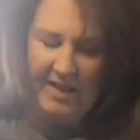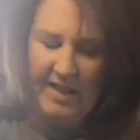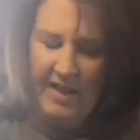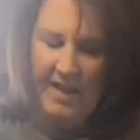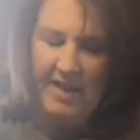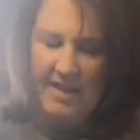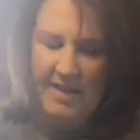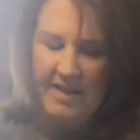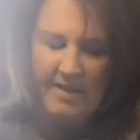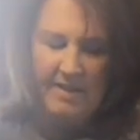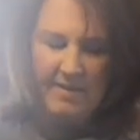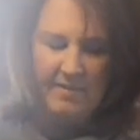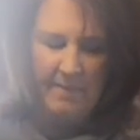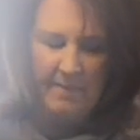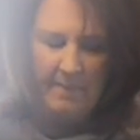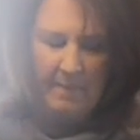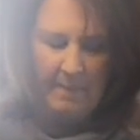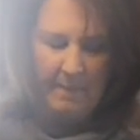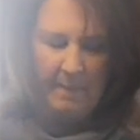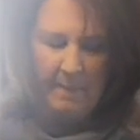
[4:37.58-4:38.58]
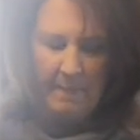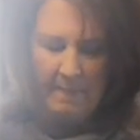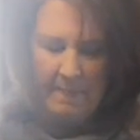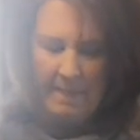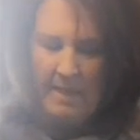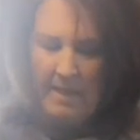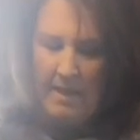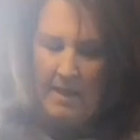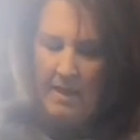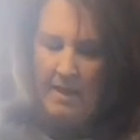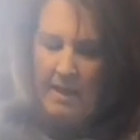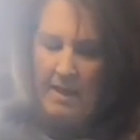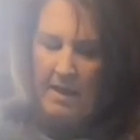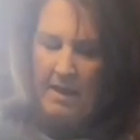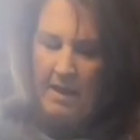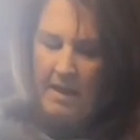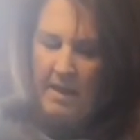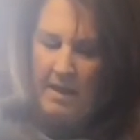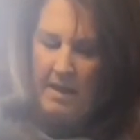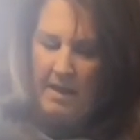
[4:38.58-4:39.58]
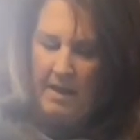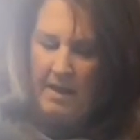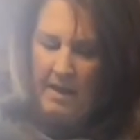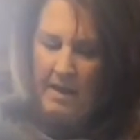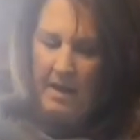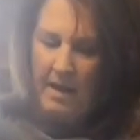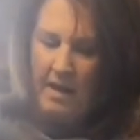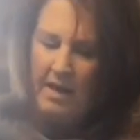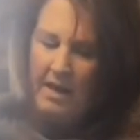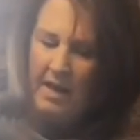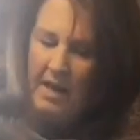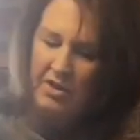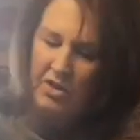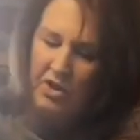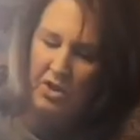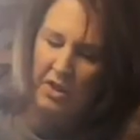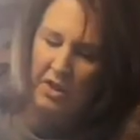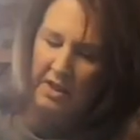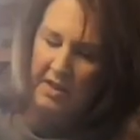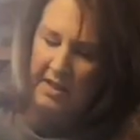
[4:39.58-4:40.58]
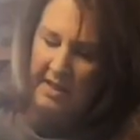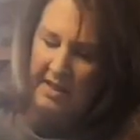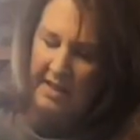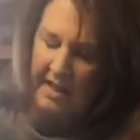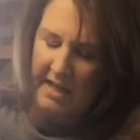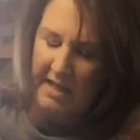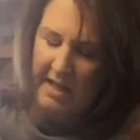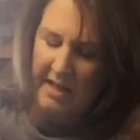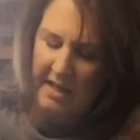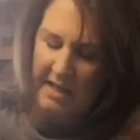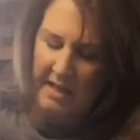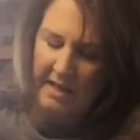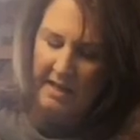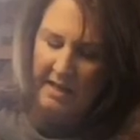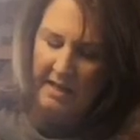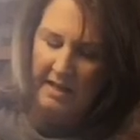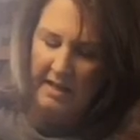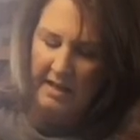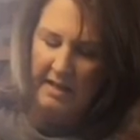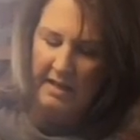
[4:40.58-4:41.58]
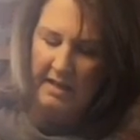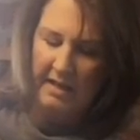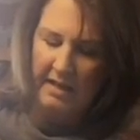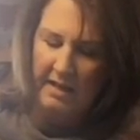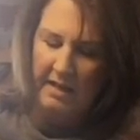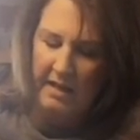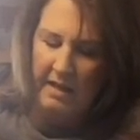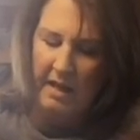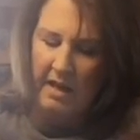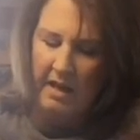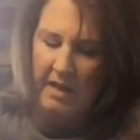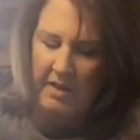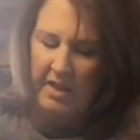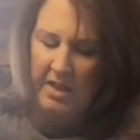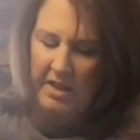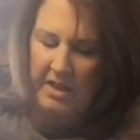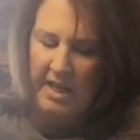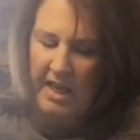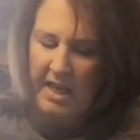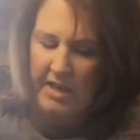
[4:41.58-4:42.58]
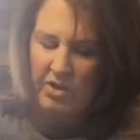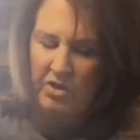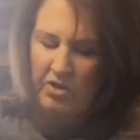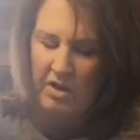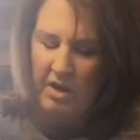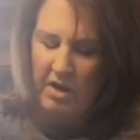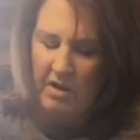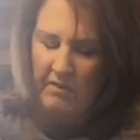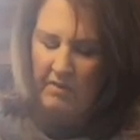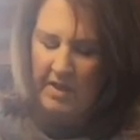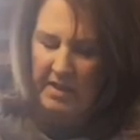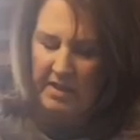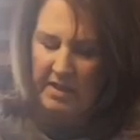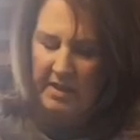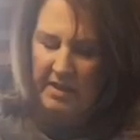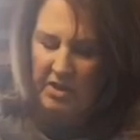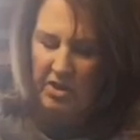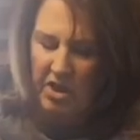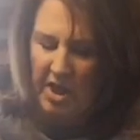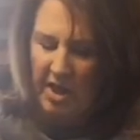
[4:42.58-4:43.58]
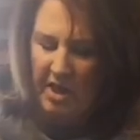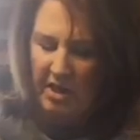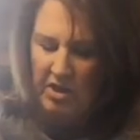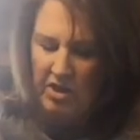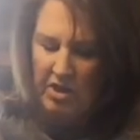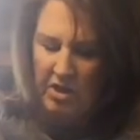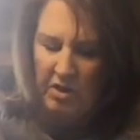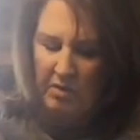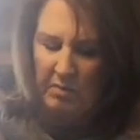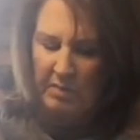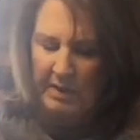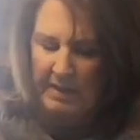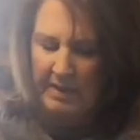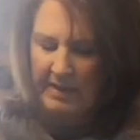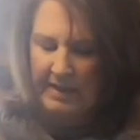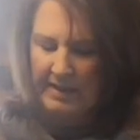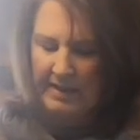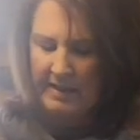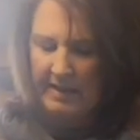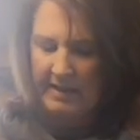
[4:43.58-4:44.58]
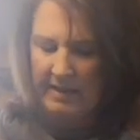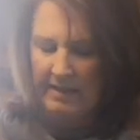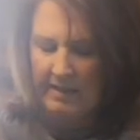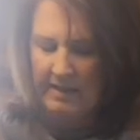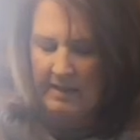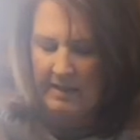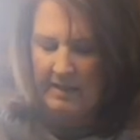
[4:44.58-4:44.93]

Okay. And um, as you can see, the texture of this has changed completely.